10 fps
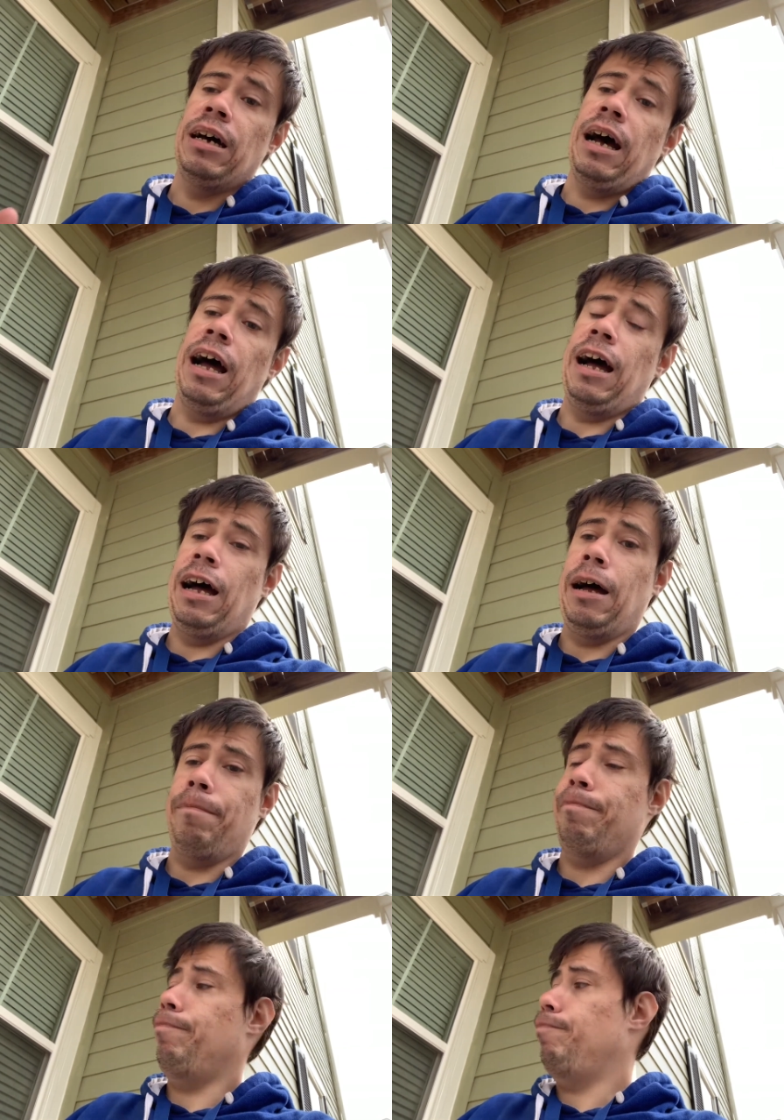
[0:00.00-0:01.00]

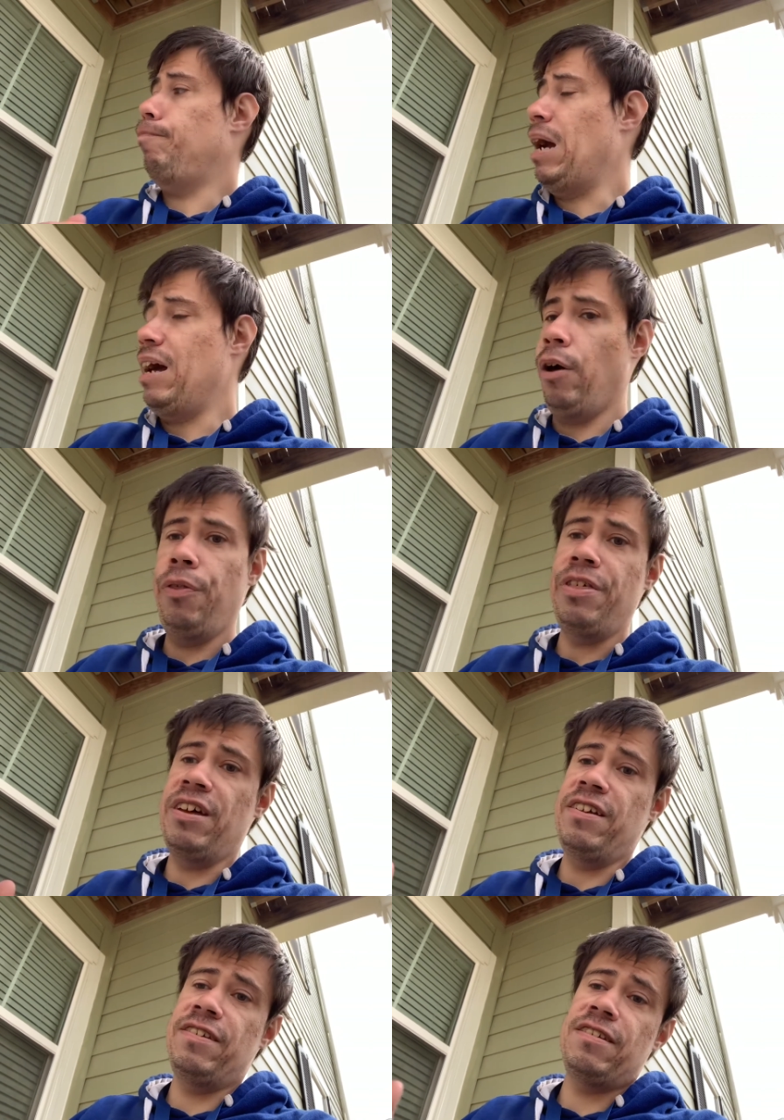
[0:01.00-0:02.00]
Um, my health
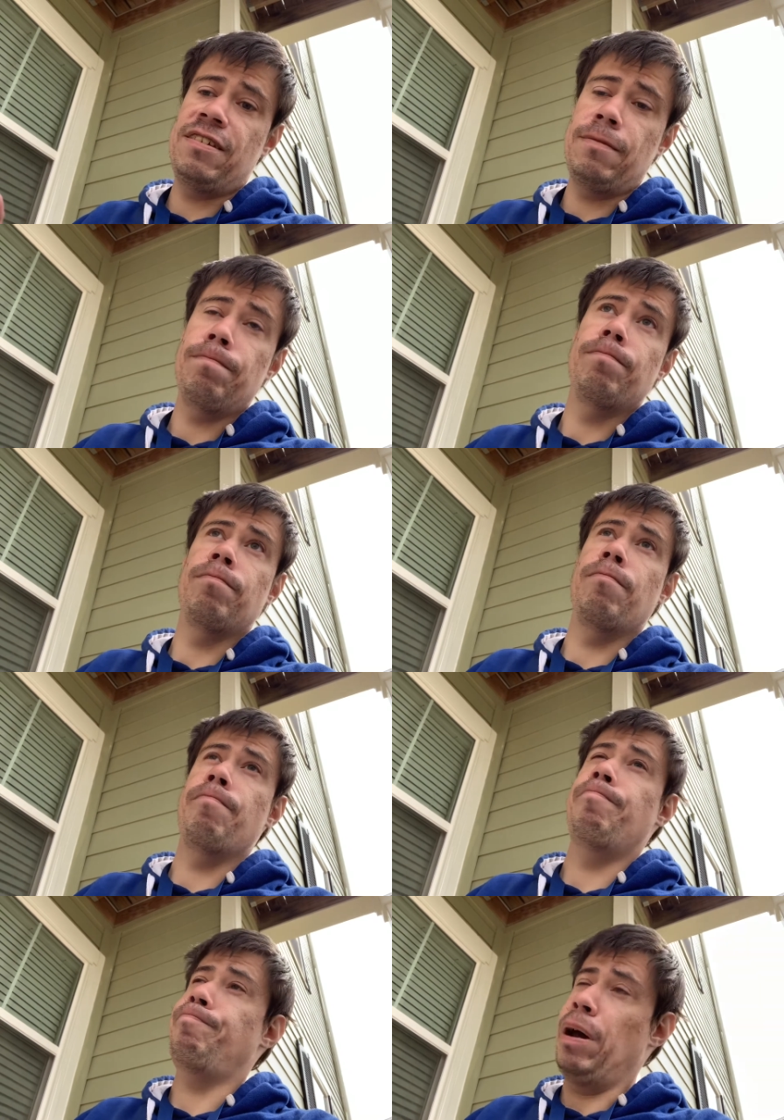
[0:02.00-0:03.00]
is
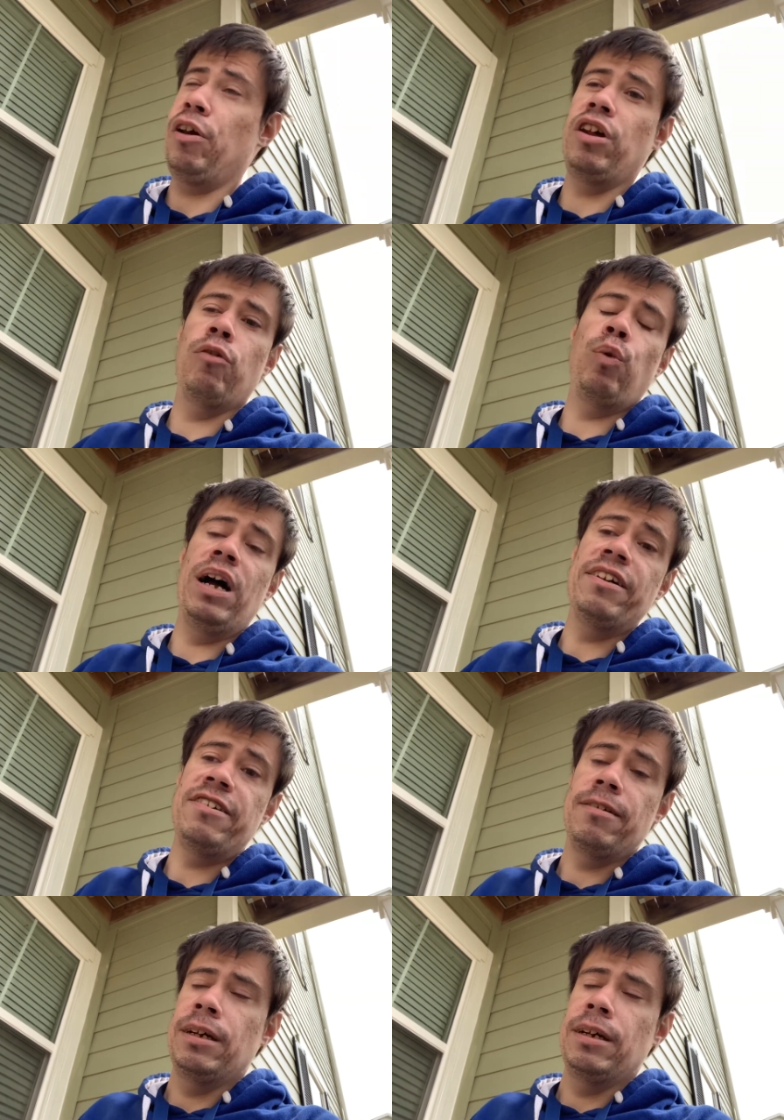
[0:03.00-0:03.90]
better than it was.